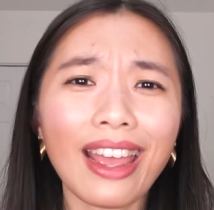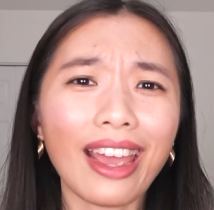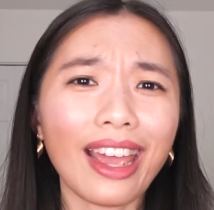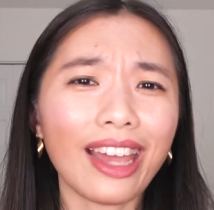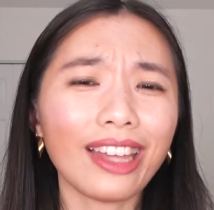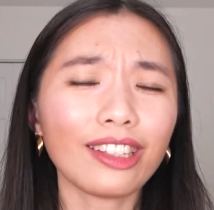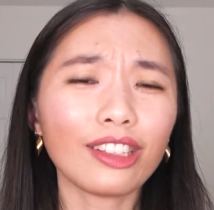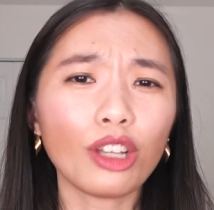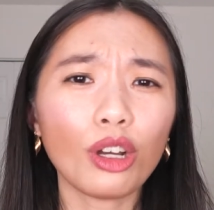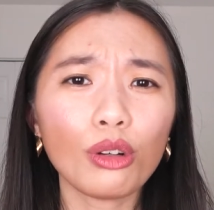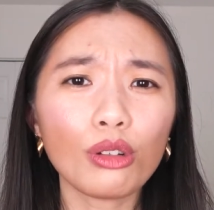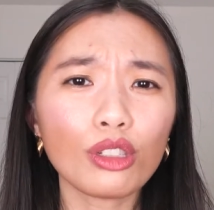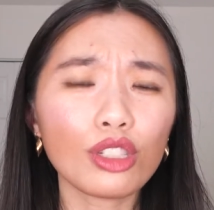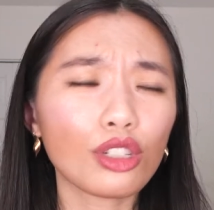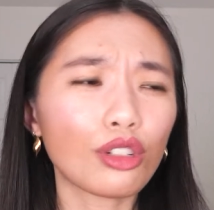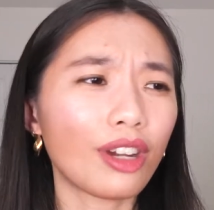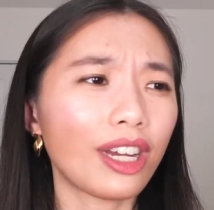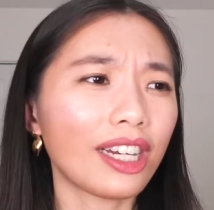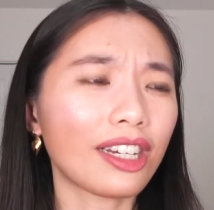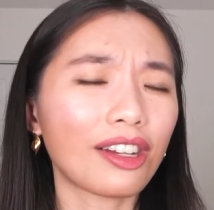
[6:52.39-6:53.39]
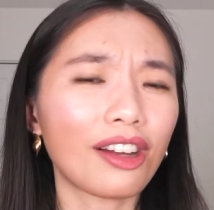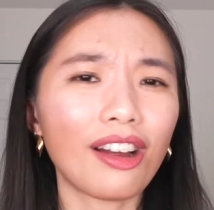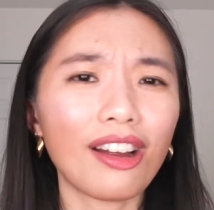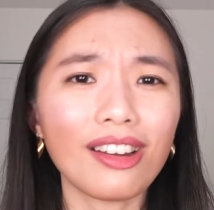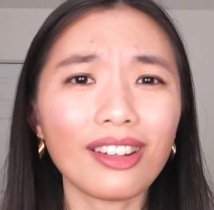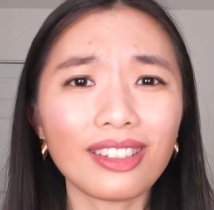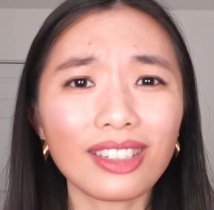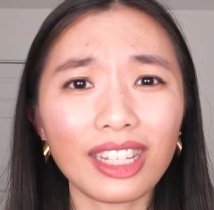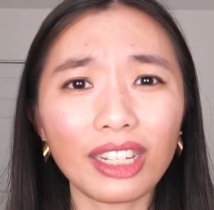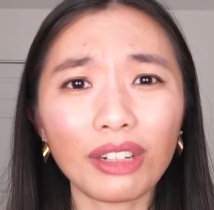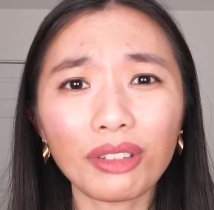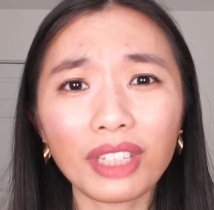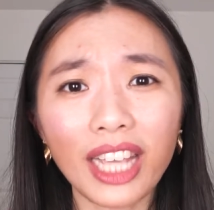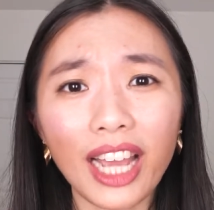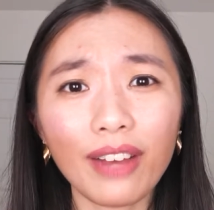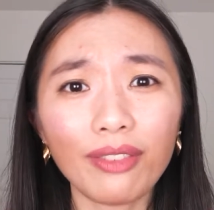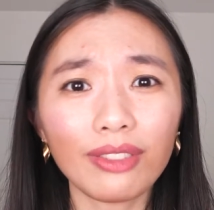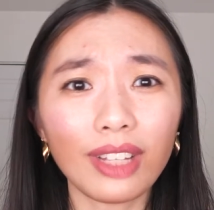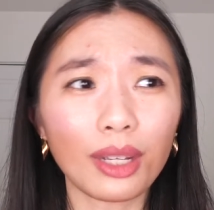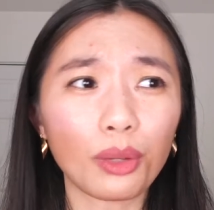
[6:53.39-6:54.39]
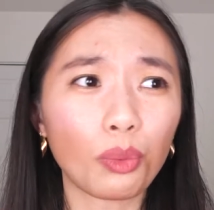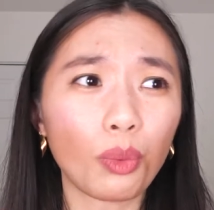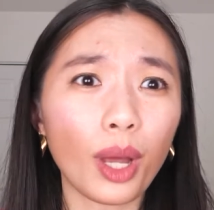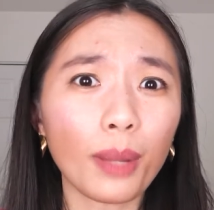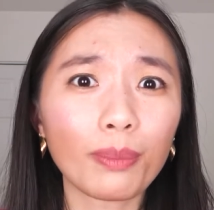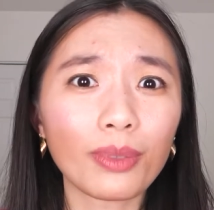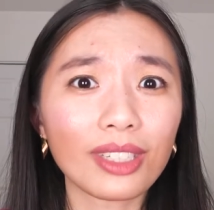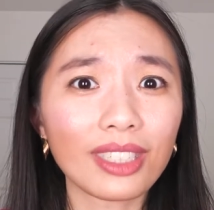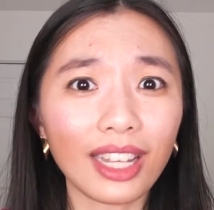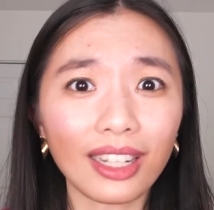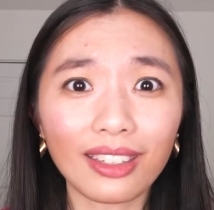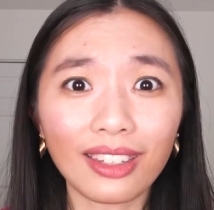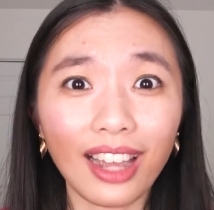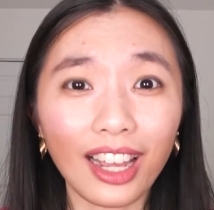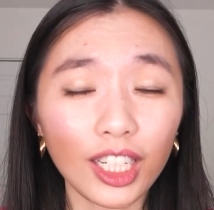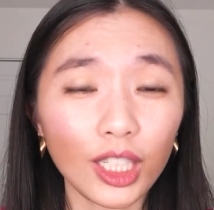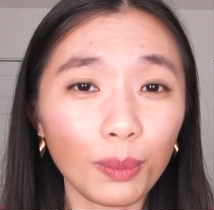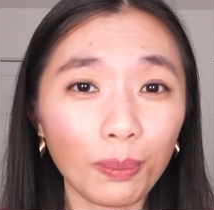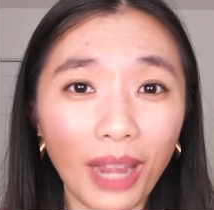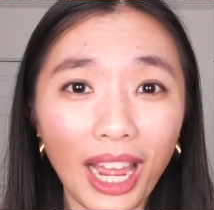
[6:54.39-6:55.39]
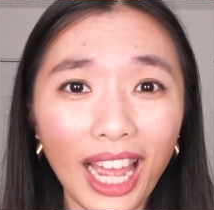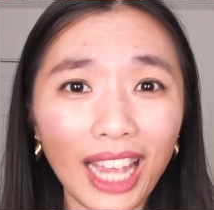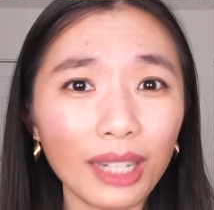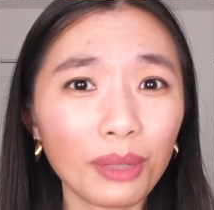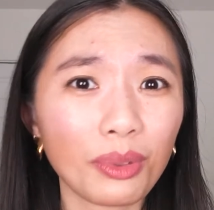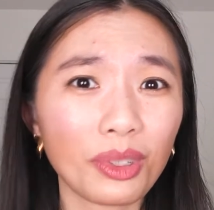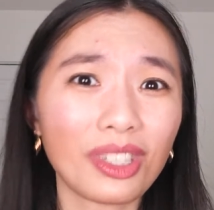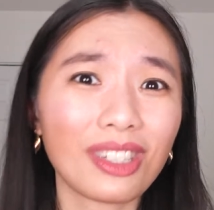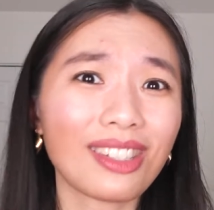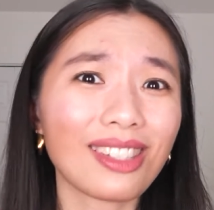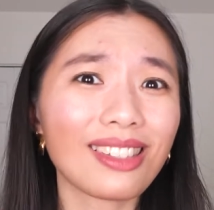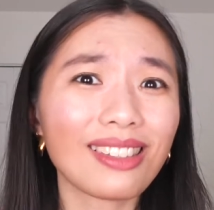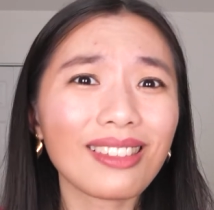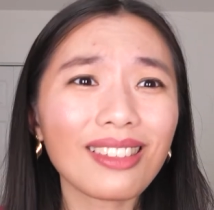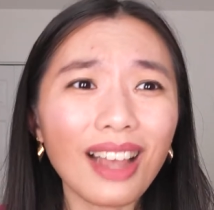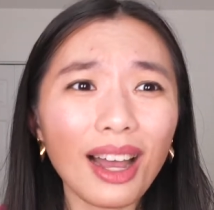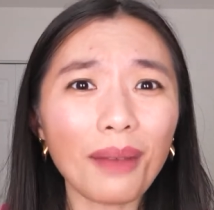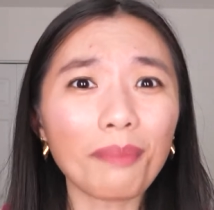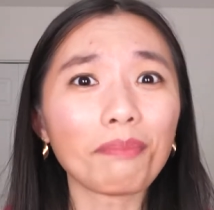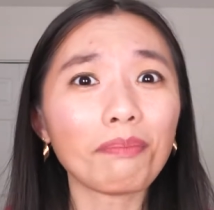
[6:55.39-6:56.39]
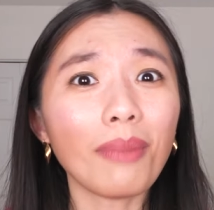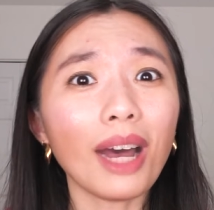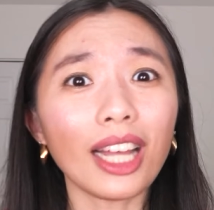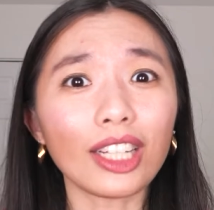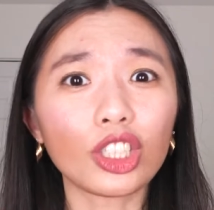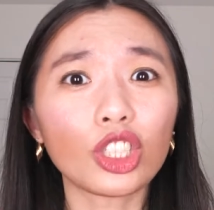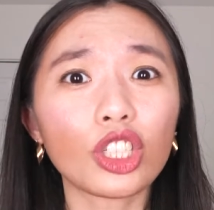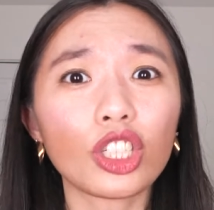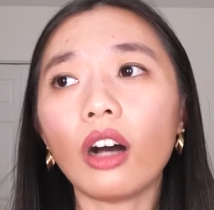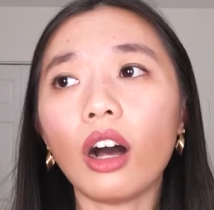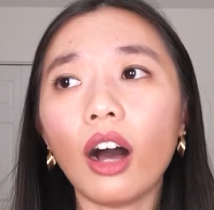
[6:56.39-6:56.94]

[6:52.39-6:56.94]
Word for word: and those credit cards, they only have like one percent cash back, which is not much.